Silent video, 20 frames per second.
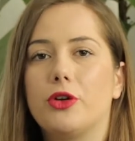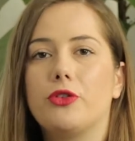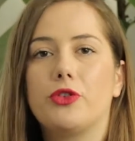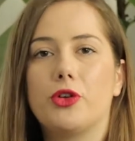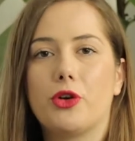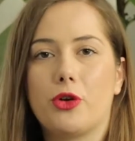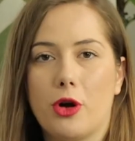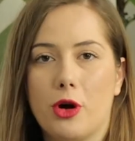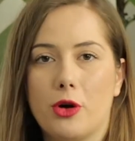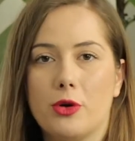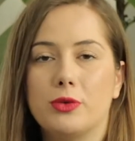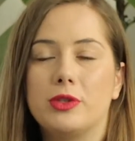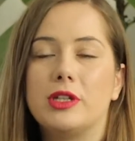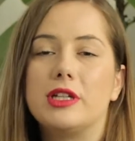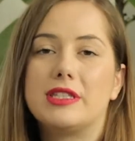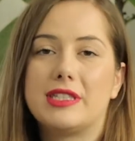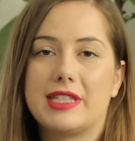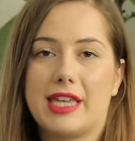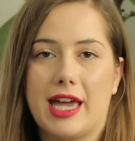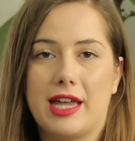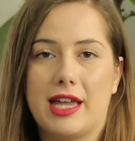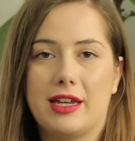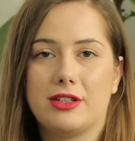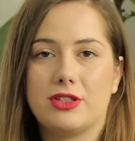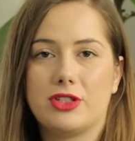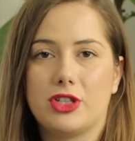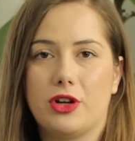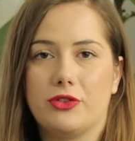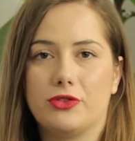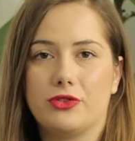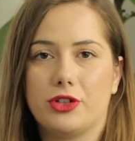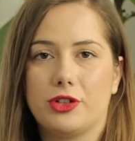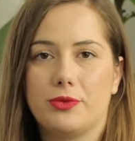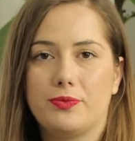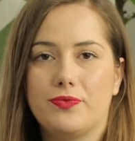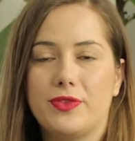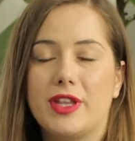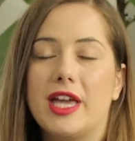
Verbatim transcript: of your own scanning software.